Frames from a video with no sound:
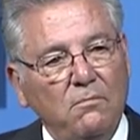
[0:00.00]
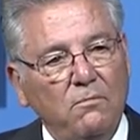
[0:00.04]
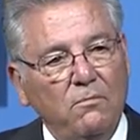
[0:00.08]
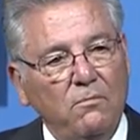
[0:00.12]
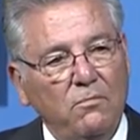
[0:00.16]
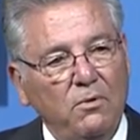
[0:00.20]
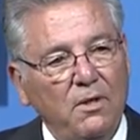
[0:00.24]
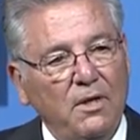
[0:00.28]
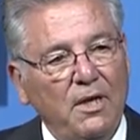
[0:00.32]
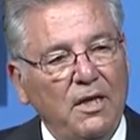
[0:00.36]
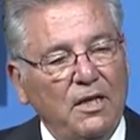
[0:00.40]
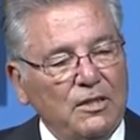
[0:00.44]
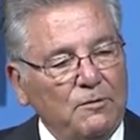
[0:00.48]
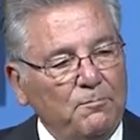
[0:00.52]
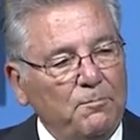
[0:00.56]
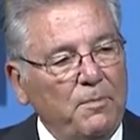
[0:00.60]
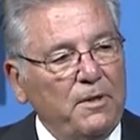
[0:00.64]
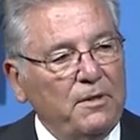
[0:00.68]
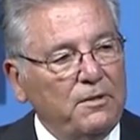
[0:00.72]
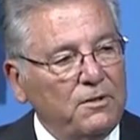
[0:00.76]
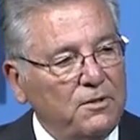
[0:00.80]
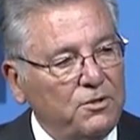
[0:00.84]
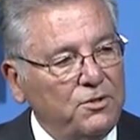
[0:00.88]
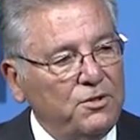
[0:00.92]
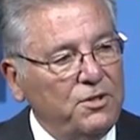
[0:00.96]

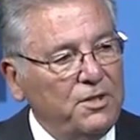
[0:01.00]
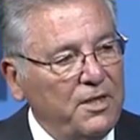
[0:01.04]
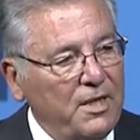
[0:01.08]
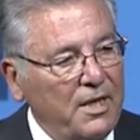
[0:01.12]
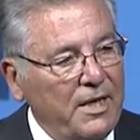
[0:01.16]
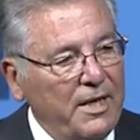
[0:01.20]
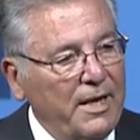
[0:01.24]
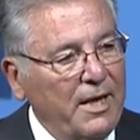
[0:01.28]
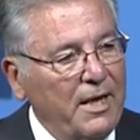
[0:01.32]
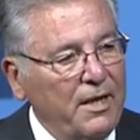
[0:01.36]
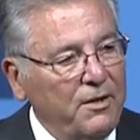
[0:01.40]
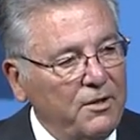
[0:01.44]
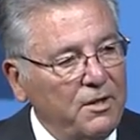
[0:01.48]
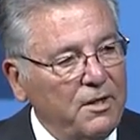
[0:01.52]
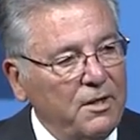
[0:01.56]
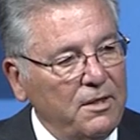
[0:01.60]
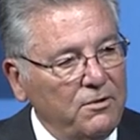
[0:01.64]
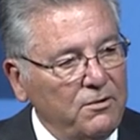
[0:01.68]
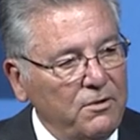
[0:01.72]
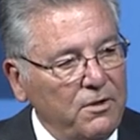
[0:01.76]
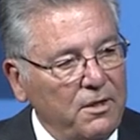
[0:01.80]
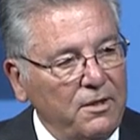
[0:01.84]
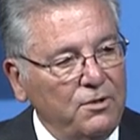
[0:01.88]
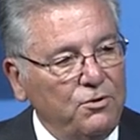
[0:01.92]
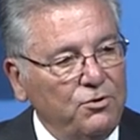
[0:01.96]
aspect of CII that
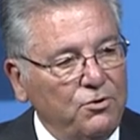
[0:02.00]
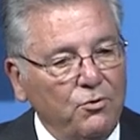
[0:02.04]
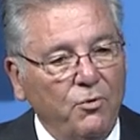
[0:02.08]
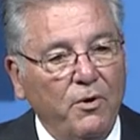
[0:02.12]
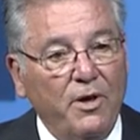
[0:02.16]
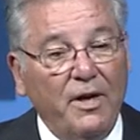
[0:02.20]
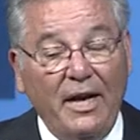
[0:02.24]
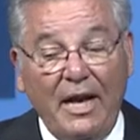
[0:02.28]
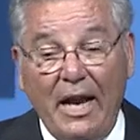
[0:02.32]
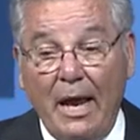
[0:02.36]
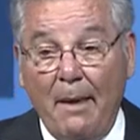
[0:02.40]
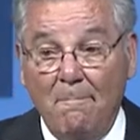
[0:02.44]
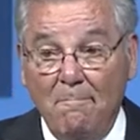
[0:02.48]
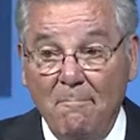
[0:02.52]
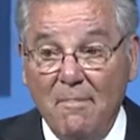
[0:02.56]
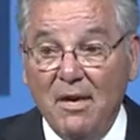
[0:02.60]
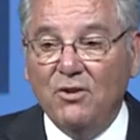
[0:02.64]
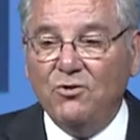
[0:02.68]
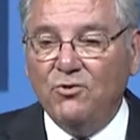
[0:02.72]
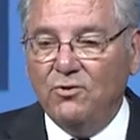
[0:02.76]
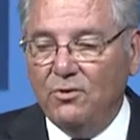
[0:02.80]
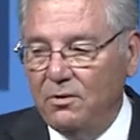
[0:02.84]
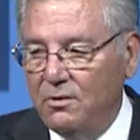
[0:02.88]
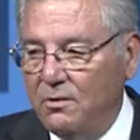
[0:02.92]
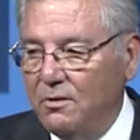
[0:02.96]
I enjoyed and I
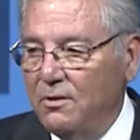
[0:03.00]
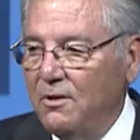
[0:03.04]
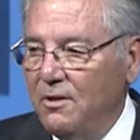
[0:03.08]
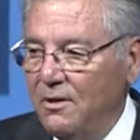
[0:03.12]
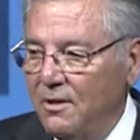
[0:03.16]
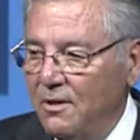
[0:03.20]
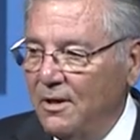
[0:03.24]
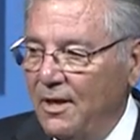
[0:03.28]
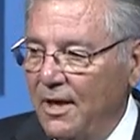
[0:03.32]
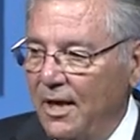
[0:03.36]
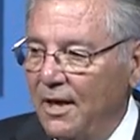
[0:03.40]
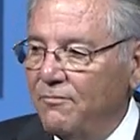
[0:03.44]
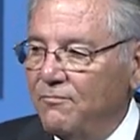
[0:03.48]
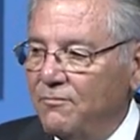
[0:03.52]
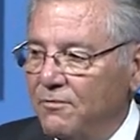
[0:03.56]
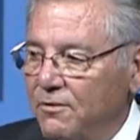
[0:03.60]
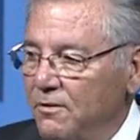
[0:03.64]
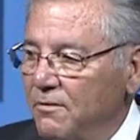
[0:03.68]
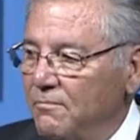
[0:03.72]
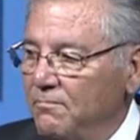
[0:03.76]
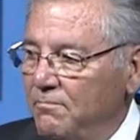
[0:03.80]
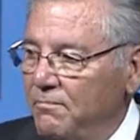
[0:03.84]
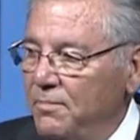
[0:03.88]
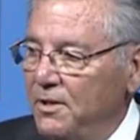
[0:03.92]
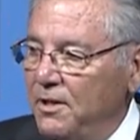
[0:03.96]
miss
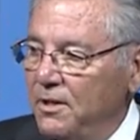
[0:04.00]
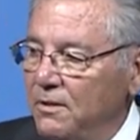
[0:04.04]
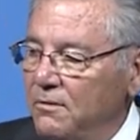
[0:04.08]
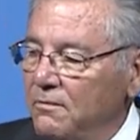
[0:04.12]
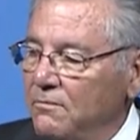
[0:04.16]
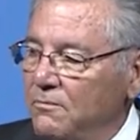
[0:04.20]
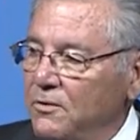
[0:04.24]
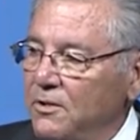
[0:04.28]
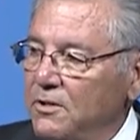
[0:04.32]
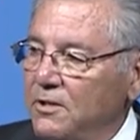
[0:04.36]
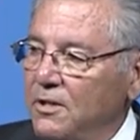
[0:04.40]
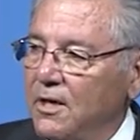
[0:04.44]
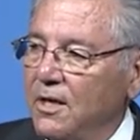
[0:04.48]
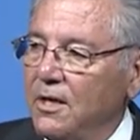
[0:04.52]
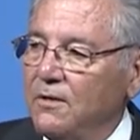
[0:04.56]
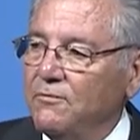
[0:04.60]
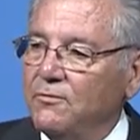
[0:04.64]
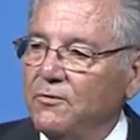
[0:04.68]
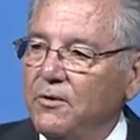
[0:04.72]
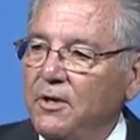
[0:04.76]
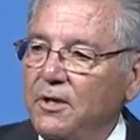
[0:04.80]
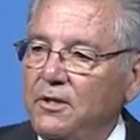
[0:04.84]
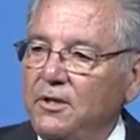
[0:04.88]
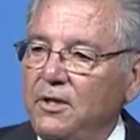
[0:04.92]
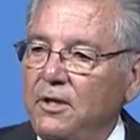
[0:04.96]
after being retired
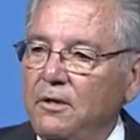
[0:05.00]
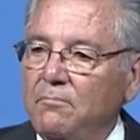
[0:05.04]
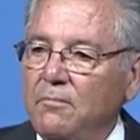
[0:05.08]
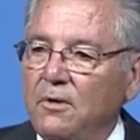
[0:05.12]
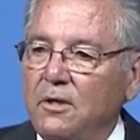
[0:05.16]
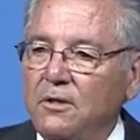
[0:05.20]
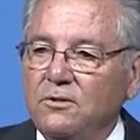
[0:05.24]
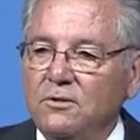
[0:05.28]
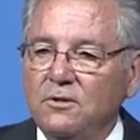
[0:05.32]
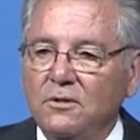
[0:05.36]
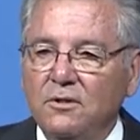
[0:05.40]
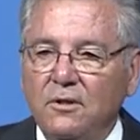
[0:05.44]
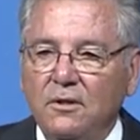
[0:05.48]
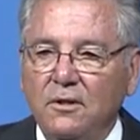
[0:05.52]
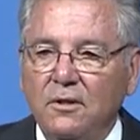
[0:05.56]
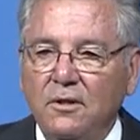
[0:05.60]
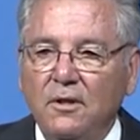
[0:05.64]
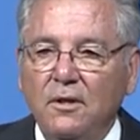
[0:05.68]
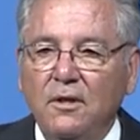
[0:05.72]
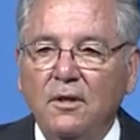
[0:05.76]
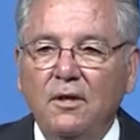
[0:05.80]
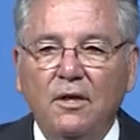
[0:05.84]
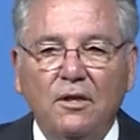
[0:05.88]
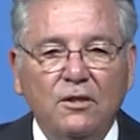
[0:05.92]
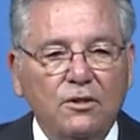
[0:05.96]
for 18 months
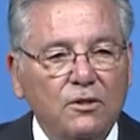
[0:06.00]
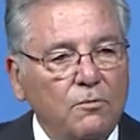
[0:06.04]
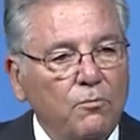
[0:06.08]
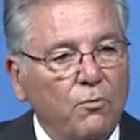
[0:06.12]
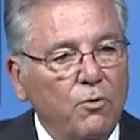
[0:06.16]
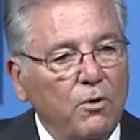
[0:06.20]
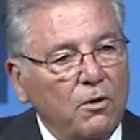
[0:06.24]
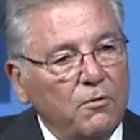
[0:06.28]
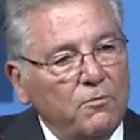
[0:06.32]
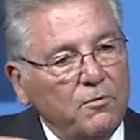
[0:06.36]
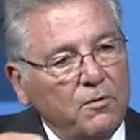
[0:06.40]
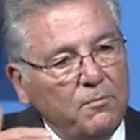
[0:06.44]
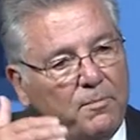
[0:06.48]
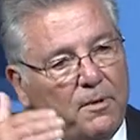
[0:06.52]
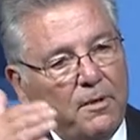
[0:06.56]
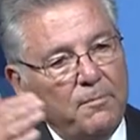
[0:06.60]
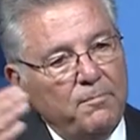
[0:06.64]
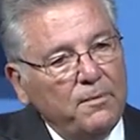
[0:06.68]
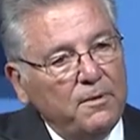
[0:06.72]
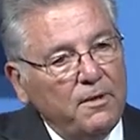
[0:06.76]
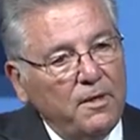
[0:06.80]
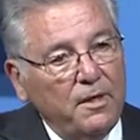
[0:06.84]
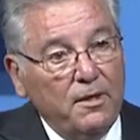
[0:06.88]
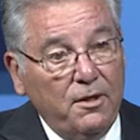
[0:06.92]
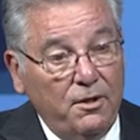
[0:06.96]
is to work with
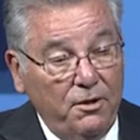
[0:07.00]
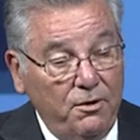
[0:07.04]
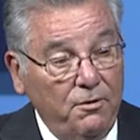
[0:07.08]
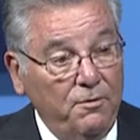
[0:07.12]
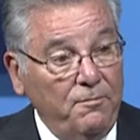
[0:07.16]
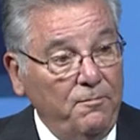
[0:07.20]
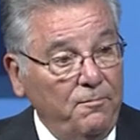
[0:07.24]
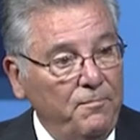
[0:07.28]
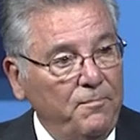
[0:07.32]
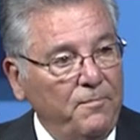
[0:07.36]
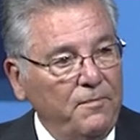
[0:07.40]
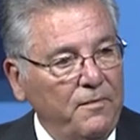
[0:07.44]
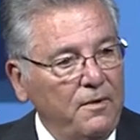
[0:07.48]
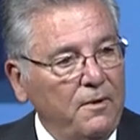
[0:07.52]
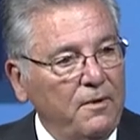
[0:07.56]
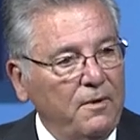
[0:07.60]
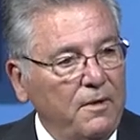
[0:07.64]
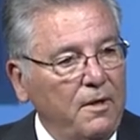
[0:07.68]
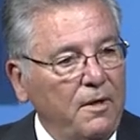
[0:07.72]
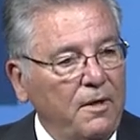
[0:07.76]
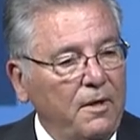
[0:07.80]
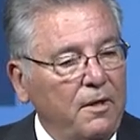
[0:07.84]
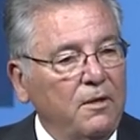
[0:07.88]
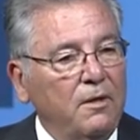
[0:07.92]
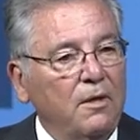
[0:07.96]
people like you.
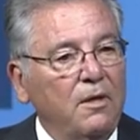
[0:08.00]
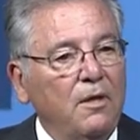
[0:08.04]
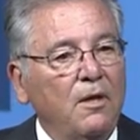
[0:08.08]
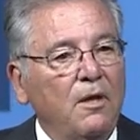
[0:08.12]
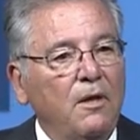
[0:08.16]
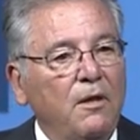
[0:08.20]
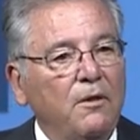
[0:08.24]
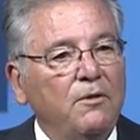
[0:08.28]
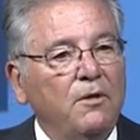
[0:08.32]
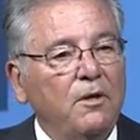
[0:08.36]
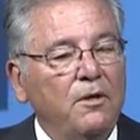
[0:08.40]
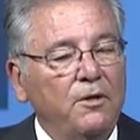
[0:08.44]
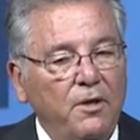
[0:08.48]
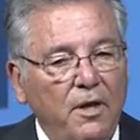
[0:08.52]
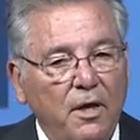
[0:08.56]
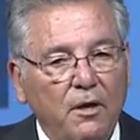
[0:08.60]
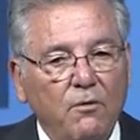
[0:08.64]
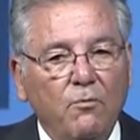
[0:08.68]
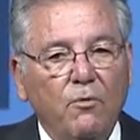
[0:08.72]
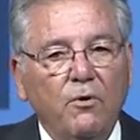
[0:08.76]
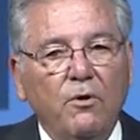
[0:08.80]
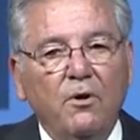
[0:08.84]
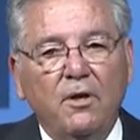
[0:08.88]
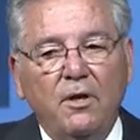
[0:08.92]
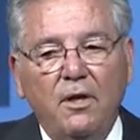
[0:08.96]
And the
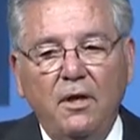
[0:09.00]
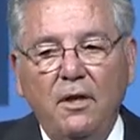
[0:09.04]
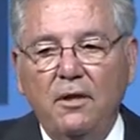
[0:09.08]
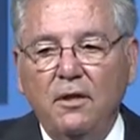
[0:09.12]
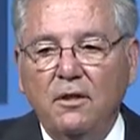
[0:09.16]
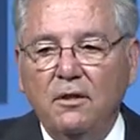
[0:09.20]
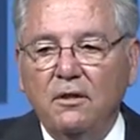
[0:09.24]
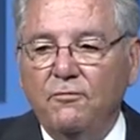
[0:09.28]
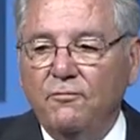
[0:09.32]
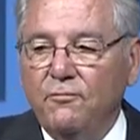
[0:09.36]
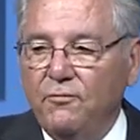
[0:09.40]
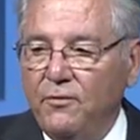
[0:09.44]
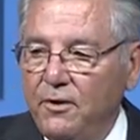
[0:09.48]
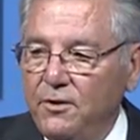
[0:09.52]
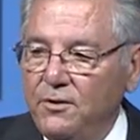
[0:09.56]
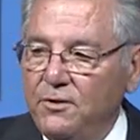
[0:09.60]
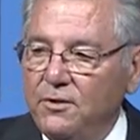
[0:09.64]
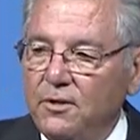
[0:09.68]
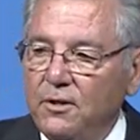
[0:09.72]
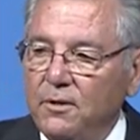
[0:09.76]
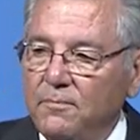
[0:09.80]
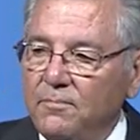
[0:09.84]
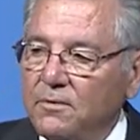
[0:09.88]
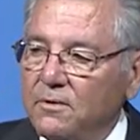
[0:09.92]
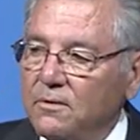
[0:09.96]
networking and the
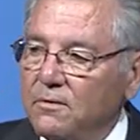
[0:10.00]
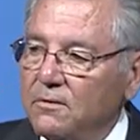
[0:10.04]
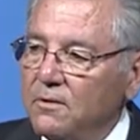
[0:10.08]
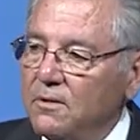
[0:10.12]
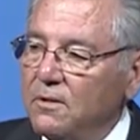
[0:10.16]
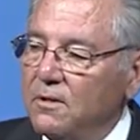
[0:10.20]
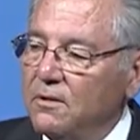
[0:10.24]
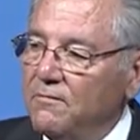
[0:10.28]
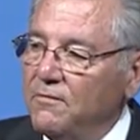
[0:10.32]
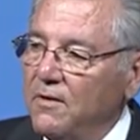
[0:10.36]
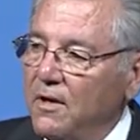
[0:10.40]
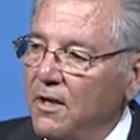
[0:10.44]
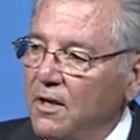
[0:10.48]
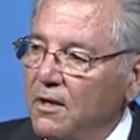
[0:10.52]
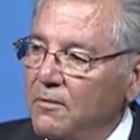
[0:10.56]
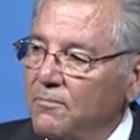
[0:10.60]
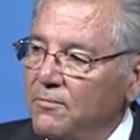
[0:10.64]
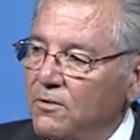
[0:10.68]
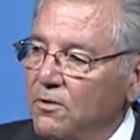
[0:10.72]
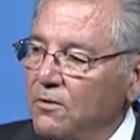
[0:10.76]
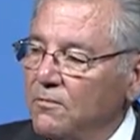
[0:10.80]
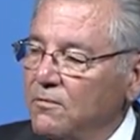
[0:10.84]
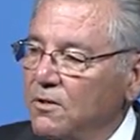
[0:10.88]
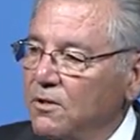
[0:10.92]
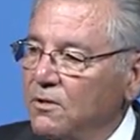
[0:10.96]
friendships that developed
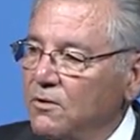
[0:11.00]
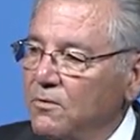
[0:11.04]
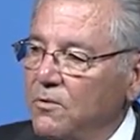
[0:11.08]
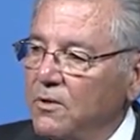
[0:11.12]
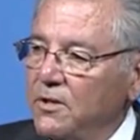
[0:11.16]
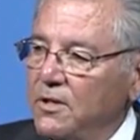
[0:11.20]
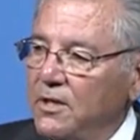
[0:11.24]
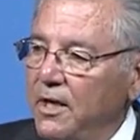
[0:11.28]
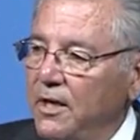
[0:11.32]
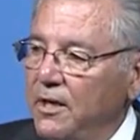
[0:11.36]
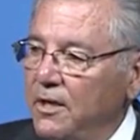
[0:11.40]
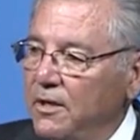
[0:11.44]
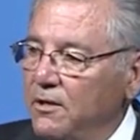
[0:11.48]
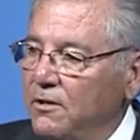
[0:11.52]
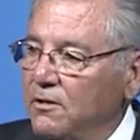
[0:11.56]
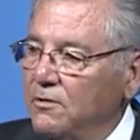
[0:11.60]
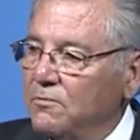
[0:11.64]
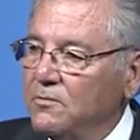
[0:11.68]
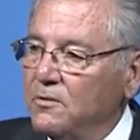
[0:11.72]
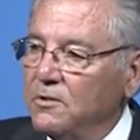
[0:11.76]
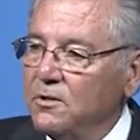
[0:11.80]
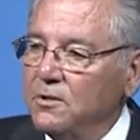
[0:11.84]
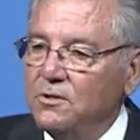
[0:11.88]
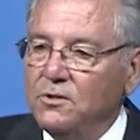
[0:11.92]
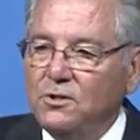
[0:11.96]
over the 28 years
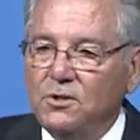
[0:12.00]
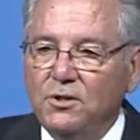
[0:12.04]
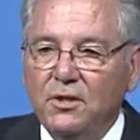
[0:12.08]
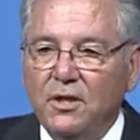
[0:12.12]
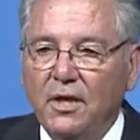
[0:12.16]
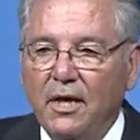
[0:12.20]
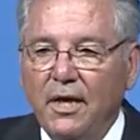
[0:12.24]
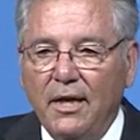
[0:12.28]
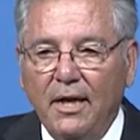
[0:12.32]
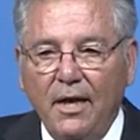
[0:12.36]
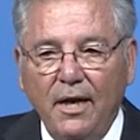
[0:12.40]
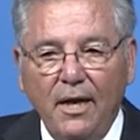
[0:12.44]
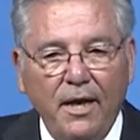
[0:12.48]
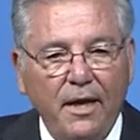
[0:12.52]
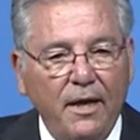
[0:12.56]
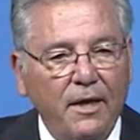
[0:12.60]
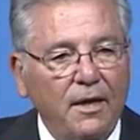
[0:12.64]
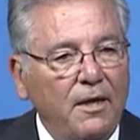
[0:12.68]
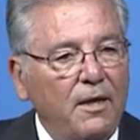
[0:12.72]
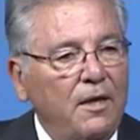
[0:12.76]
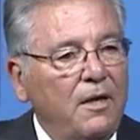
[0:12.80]
within CII,